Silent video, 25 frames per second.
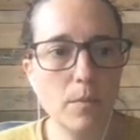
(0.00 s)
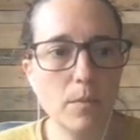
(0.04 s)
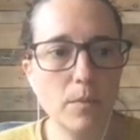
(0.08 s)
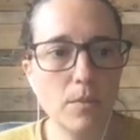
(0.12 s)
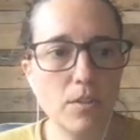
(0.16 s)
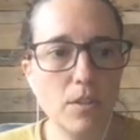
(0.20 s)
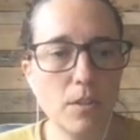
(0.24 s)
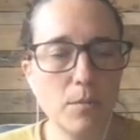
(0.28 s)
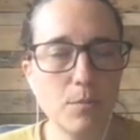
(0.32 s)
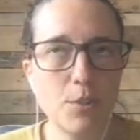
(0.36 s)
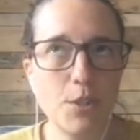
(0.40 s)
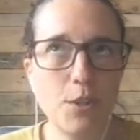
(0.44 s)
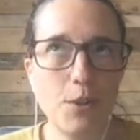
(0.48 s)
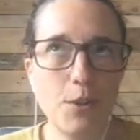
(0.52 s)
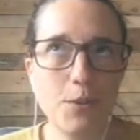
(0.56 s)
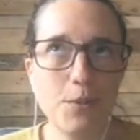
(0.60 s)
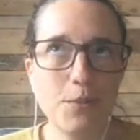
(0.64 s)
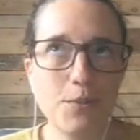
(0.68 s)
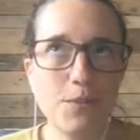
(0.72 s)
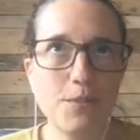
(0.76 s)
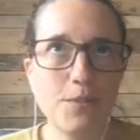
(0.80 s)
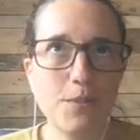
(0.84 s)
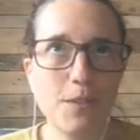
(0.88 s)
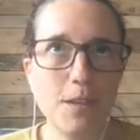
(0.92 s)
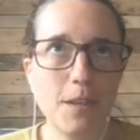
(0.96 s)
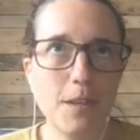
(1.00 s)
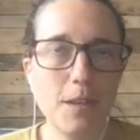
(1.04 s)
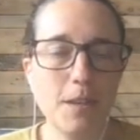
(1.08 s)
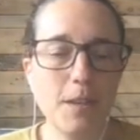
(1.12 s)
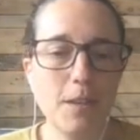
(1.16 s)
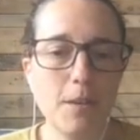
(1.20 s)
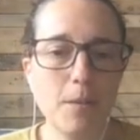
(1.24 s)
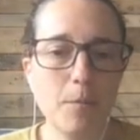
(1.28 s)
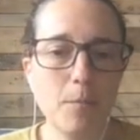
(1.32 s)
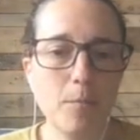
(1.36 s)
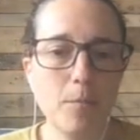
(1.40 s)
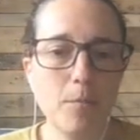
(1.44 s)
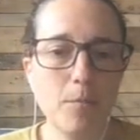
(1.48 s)
some sort of
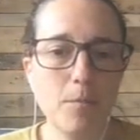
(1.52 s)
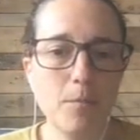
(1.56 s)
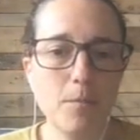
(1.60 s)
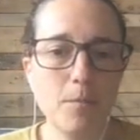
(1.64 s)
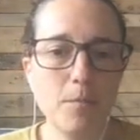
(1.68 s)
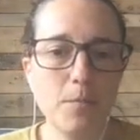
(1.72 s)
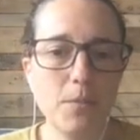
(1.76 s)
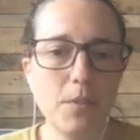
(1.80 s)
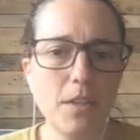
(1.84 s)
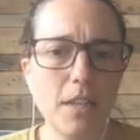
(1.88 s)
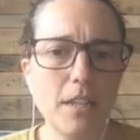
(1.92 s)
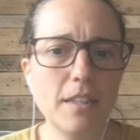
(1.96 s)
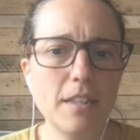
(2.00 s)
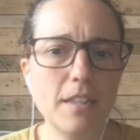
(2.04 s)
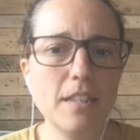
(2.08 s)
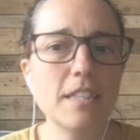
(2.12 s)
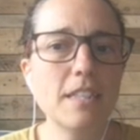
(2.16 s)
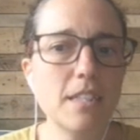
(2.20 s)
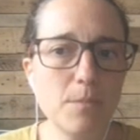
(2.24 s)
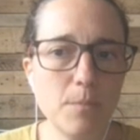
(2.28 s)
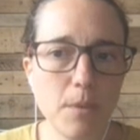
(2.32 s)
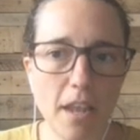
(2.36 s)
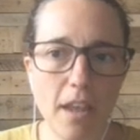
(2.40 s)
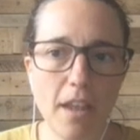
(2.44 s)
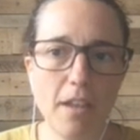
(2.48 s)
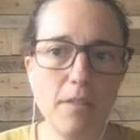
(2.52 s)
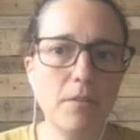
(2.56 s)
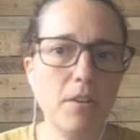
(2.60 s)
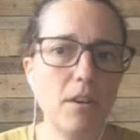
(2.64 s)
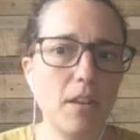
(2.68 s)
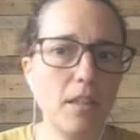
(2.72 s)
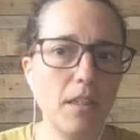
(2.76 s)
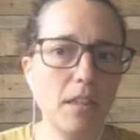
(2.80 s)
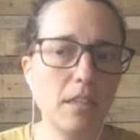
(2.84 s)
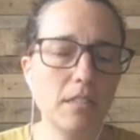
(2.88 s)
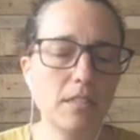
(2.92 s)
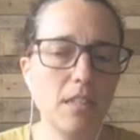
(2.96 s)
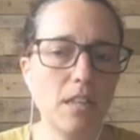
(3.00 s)
this is
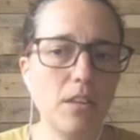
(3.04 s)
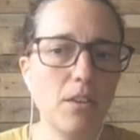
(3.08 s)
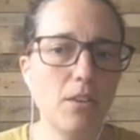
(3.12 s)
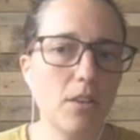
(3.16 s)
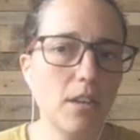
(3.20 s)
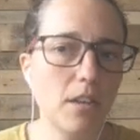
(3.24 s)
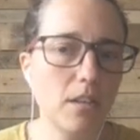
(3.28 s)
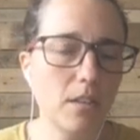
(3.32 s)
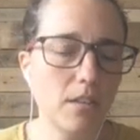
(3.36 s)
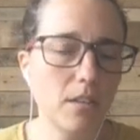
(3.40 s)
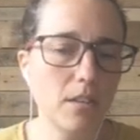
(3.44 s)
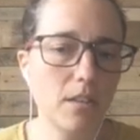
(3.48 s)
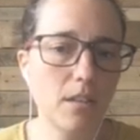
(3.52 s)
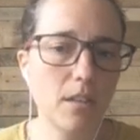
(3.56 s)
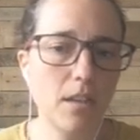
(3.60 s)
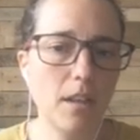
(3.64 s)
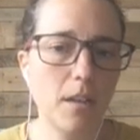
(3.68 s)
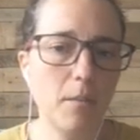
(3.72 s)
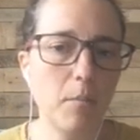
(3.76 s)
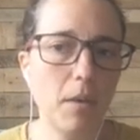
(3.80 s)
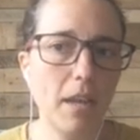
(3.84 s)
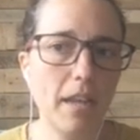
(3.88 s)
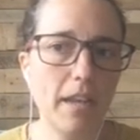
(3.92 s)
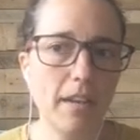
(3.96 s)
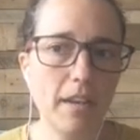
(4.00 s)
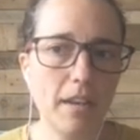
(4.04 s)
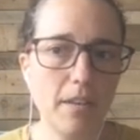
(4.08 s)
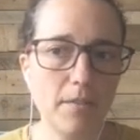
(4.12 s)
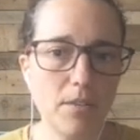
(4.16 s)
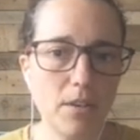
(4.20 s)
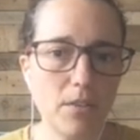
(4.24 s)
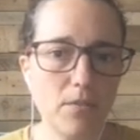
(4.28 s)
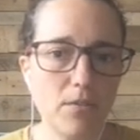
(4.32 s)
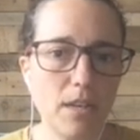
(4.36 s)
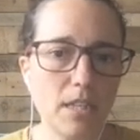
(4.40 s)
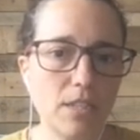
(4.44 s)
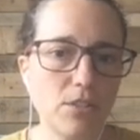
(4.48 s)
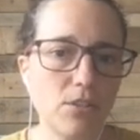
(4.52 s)
behavioral things that you can apply in
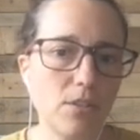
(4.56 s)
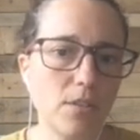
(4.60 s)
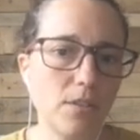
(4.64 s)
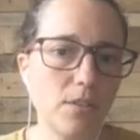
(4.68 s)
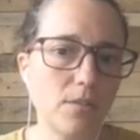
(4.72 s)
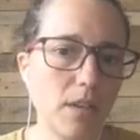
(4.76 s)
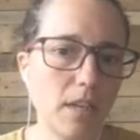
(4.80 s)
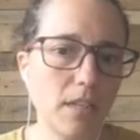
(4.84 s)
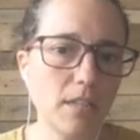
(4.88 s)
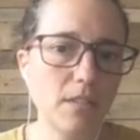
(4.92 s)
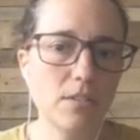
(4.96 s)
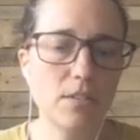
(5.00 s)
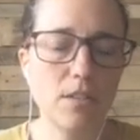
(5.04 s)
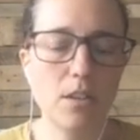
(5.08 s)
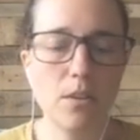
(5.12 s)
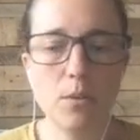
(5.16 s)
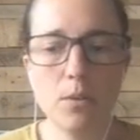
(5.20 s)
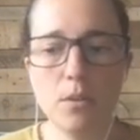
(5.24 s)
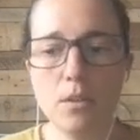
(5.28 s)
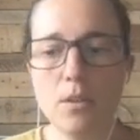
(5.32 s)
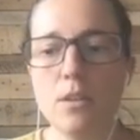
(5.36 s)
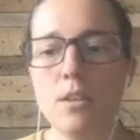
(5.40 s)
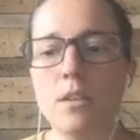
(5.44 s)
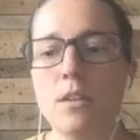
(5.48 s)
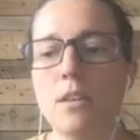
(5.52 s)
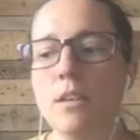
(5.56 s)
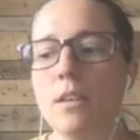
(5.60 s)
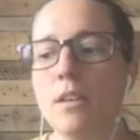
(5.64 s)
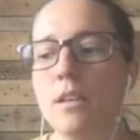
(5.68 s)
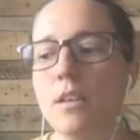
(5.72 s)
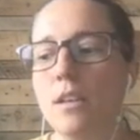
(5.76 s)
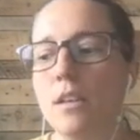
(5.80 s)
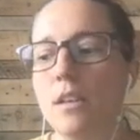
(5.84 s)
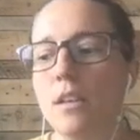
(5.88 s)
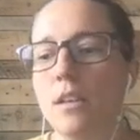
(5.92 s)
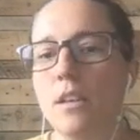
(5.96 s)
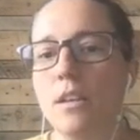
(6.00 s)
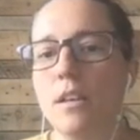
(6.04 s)
every retro, right? So
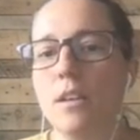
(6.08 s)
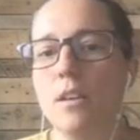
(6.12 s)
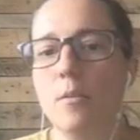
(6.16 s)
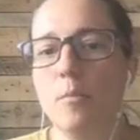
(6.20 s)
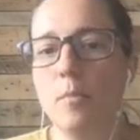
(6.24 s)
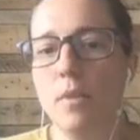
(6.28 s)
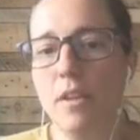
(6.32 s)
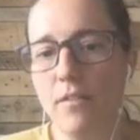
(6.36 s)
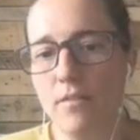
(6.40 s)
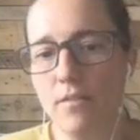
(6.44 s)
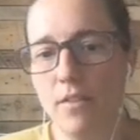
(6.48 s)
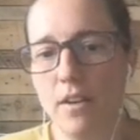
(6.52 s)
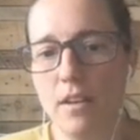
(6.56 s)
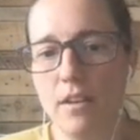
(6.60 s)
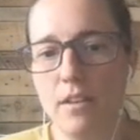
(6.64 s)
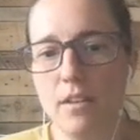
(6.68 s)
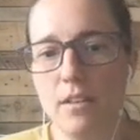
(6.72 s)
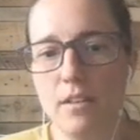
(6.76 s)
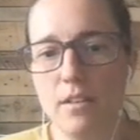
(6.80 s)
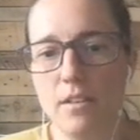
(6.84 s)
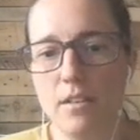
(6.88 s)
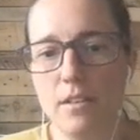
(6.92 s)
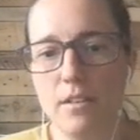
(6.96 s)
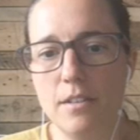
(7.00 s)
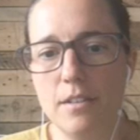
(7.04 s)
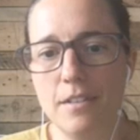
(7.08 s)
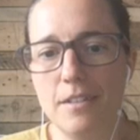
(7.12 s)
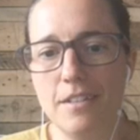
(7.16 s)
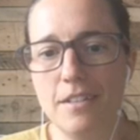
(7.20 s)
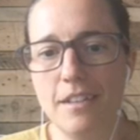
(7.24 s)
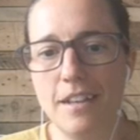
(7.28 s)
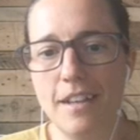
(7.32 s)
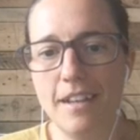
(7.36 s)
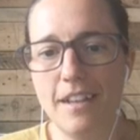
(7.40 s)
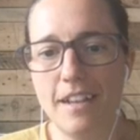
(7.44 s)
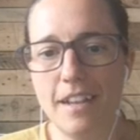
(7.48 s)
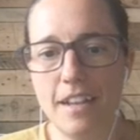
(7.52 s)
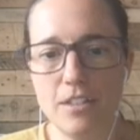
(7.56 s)
being fair
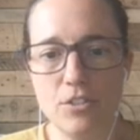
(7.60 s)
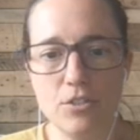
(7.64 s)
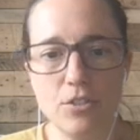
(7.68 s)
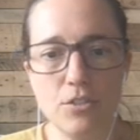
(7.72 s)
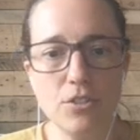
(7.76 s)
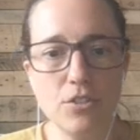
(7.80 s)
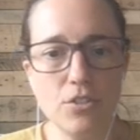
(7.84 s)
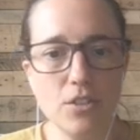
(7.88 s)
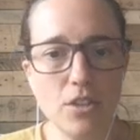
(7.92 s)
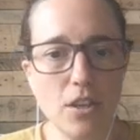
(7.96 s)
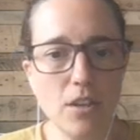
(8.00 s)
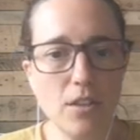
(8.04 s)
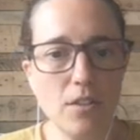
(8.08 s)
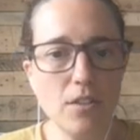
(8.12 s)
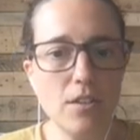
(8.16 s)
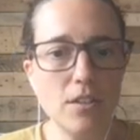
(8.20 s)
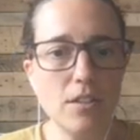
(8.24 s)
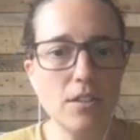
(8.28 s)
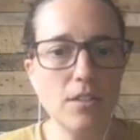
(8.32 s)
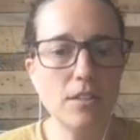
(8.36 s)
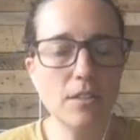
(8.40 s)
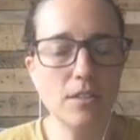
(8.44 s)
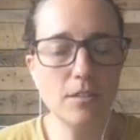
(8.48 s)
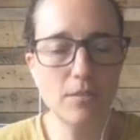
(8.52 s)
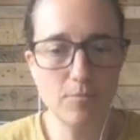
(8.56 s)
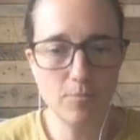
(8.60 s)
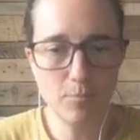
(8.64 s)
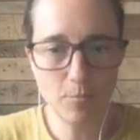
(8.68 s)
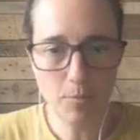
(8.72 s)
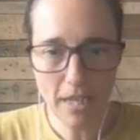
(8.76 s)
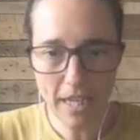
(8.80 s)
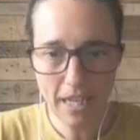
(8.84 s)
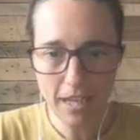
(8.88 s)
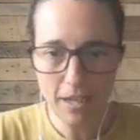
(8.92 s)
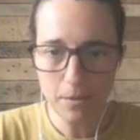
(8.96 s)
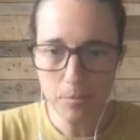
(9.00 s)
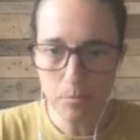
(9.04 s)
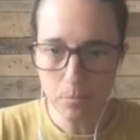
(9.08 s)
and kind to each other,
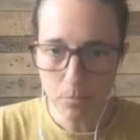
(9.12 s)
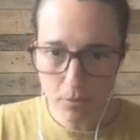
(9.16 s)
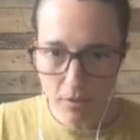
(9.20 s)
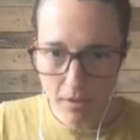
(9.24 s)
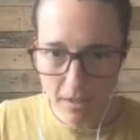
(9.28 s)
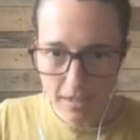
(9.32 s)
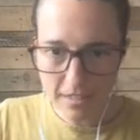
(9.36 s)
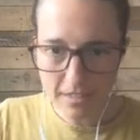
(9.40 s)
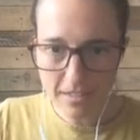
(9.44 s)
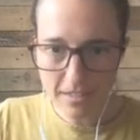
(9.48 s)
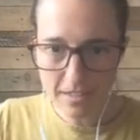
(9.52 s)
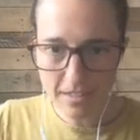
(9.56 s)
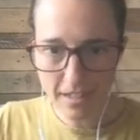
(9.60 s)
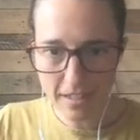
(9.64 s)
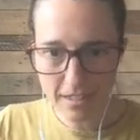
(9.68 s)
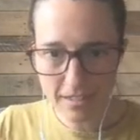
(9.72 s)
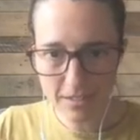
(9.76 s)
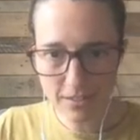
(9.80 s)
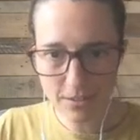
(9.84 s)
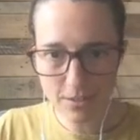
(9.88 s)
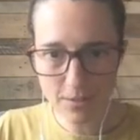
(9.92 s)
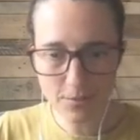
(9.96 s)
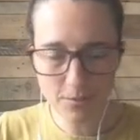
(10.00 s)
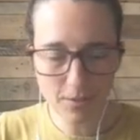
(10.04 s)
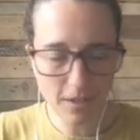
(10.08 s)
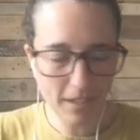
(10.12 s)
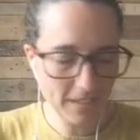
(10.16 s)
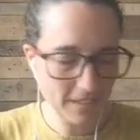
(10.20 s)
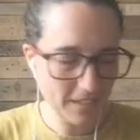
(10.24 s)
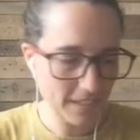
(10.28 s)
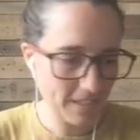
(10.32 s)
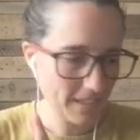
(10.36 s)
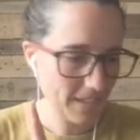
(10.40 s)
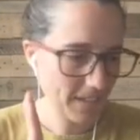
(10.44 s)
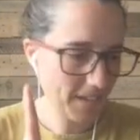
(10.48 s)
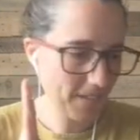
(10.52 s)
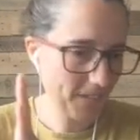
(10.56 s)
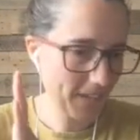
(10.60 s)
being present, right?
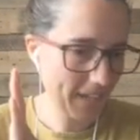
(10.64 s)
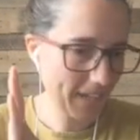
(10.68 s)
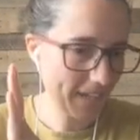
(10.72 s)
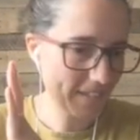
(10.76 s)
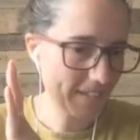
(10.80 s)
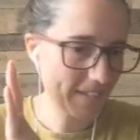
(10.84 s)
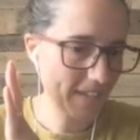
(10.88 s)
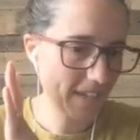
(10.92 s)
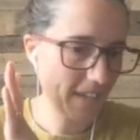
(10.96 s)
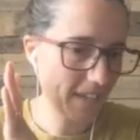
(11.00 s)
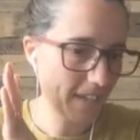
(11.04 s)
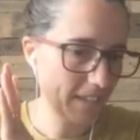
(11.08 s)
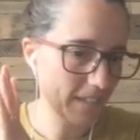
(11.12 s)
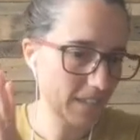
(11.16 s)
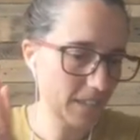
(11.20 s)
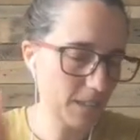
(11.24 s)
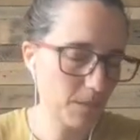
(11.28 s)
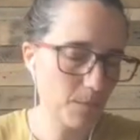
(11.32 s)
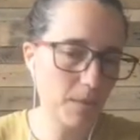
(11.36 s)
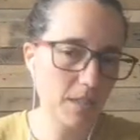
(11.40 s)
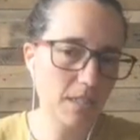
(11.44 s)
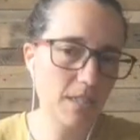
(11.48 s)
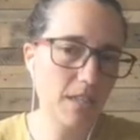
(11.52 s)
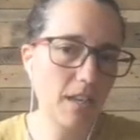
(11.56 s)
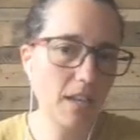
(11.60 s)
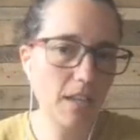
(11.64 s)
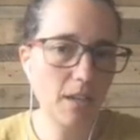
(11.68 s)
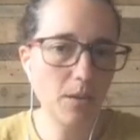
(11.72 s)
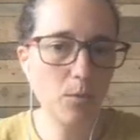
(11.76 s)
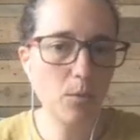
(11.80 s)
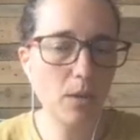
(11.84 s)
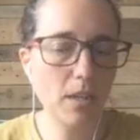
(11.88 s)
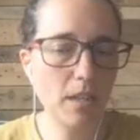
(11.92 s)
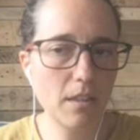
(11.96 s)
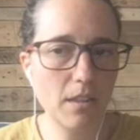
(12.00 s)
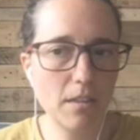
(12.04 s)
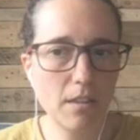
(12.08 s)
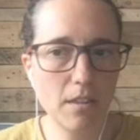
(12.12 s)
Just leaving aside, especially
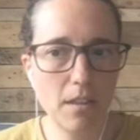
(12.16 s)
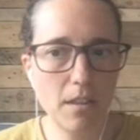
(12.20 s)
with